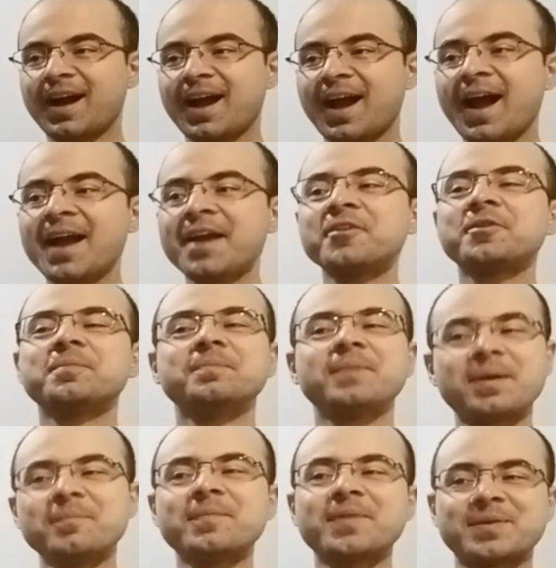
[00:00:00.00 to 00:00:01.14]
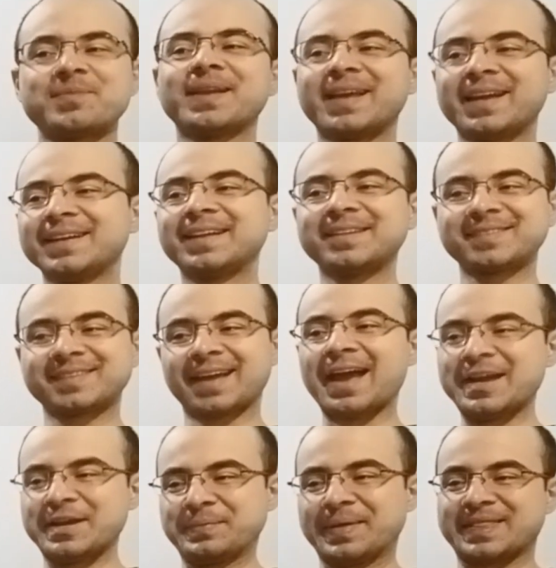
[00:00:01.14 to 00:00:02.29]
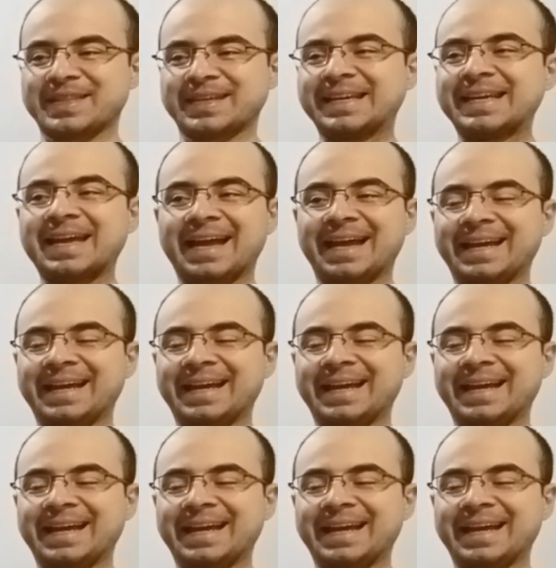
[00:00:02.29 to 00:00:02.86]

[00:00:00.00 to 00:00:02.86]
I remember playing this game as a kid.